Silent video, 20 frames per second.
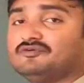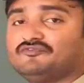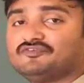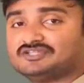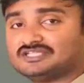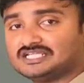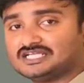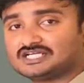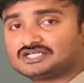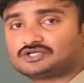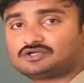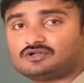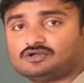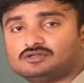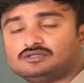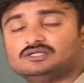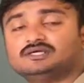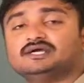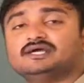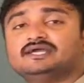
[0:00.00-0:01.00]
of an
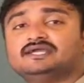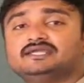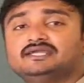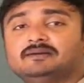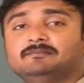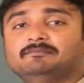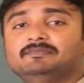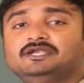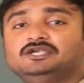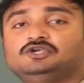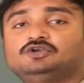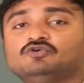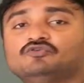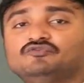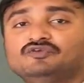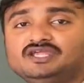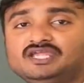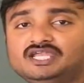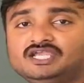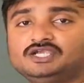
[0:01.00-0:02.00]
electron m into
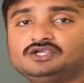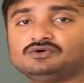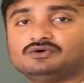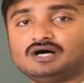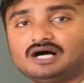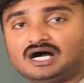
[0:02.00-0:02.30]
v into